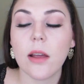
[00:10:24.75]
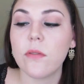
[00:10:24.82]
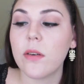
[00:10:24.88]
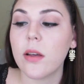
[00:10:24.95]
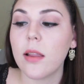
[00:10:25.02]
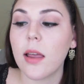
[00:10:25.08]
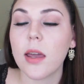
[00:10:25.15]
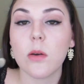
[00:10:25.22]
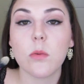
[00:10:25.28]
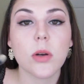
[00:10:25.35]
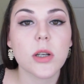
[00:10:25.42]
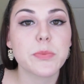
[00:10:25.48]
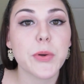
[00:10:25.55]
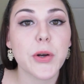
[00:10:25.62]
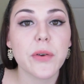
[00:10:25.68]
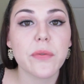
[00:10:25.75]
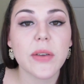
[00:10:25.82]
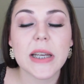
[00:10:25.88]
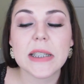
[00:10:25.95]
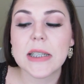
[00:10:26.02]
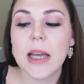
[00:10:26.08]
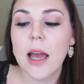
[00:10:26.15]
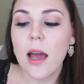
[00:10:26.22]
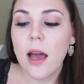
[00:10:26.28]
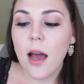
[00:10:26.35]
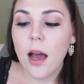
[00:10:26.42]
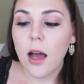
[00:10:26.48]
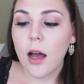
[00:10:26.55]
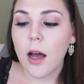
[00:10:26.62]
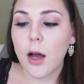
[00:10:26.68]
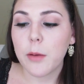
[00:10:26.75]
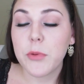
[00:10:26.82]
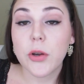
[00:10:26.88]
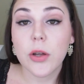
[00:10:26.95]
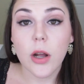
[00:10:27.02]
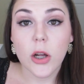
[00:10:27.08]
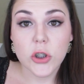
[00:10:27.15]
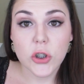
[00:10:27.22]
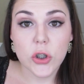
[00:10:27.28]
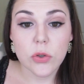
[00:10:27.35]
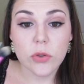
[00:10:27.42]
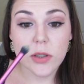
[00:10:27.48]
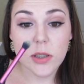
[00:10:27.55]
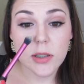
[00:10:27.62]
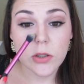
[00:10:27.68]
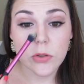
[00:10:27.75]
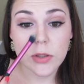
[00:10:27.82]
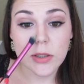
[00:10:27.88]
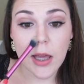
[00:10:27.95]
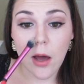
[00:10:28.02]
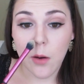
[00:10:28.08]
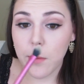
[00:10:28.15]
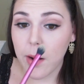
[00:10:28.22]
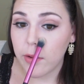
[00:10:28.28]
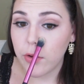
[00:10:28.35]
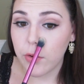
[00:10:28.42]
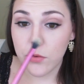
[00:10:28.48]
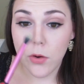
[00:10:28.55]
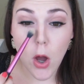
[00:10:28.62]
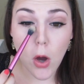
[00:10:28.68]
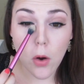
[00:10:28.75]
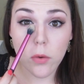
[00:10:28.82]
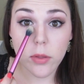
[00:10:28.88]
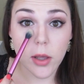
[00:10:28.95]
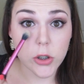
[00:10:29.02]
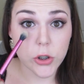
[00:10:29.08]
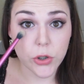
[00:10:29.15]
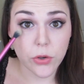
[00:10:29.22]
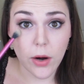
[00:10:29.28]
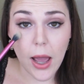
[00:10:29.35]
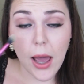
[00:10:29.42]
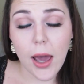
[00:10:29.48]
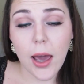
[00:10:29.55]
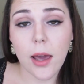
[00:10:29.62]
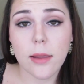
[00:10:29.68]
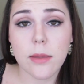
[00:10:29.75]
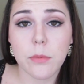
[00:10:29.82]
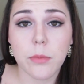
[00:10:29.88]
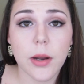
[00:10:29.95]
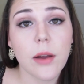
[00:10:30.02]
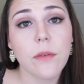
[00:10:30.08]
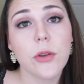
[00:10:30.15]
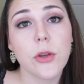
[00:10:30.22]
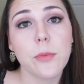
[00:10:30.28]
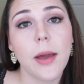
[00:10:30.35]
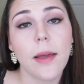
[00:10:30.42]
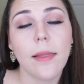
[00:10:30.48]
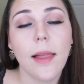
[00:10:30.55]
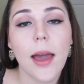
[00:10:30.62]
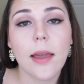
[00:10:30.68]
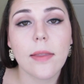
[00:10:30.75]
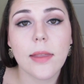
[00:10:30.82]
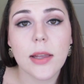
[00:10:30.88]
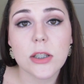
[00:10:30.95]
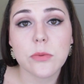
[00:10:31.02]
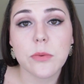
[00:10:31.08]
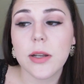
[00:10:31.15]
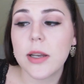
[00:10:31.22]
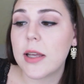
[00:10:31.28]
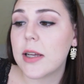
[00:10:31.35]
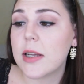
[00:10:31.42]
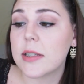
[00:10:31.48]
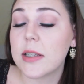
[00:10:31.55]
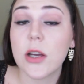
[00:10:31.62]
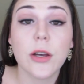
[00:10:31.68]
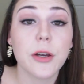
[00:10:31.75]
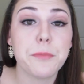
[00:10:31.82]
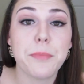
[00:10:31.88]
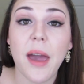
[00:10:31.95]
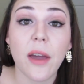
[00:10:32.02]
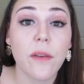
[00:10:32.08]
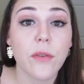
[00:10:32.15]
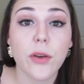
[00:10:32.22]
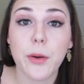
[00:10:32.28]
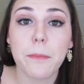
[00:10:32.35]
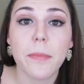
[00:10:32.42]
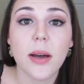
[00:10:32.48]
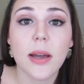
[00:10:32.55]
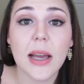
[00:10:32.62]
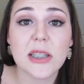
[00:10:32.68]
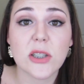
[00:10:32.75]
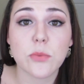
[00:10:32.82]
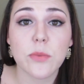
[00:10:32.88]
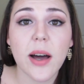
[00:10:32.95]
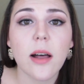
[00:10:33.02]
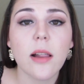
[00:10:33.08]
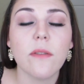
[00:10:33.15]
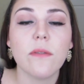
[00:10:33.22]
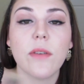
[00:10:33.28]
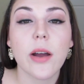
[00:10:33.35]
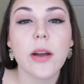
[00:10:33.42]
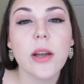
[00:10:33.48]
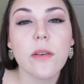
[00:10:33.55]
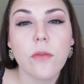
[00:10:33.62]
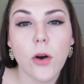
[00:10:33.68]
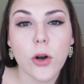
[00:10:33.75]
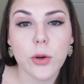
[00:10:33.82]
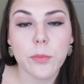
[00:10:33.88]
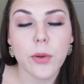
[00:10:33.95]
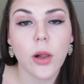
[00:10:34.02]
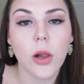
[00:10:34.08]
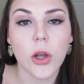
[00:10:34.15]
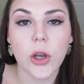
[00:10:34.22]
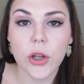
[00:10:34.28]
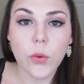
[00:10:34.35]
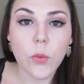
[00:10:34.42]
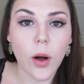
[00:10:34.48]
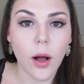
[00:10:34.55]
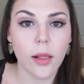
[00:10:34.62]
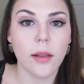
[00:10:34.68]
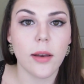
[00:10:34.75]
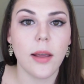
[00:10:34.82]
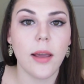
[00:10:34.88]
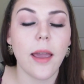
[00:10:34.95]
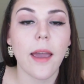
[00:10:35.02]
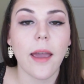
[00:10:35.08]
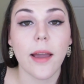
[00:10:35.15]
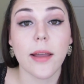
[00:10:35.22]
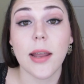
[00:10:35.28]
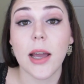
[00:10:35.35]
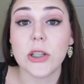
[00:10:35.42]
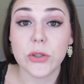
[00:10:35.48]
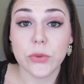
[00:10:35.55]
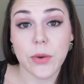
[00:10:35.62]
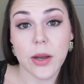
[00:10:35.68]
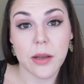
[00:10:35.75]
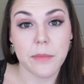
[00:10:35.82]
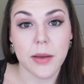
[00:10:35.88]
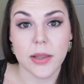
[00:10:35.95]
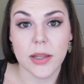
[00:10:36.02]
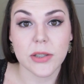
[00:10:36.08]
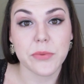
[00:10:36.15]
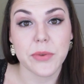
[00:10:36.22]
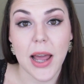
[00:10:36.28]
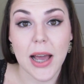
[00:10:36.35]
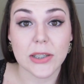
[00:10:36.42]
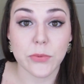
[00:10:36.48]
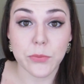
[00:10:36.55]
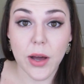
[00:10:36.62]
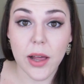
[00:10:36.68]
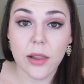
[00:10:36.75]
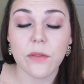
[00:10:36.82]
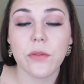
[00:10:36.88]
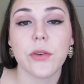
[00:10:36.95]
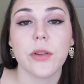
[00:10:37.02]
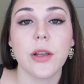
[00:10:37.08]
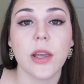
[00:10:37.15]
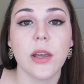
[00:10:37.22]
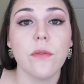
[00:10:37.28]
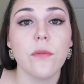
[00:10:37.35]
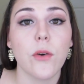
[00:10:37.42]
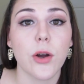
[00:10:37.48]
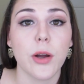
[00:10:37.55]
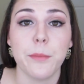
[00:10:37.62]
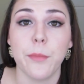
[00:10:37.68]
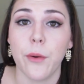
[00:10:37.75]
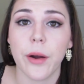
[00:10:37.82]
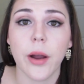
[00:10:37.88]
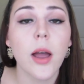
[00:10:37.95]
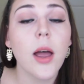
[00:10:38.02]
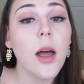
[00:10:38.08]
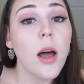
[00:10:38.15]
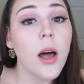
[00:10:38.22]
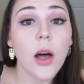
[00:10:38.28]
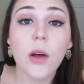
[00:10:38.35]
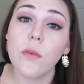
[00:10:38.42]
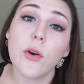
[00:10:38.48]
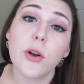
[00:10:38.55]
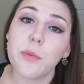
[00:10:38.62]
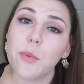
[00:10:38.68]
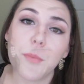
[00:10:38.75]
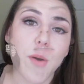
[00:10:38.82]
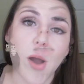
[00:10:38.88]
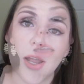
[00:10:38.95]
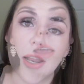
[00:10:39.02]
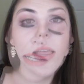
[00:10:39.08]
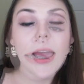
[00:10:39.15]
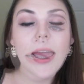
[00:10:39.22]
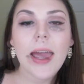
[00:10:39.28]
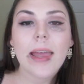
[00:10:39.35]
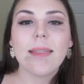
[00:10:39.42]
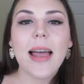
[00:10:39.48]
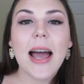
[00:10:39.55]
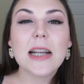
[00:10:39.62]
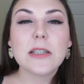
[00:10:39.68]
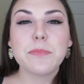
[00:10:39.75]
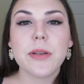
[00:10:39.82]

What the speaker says: I feel like it works perfect. You could also use this to set around your nose, under your eyes, whatever you may like. This one is a good bang for your buck as well. Very affordable, good quality, and I do recommend this one as well if you're looking for a more affordable product. And last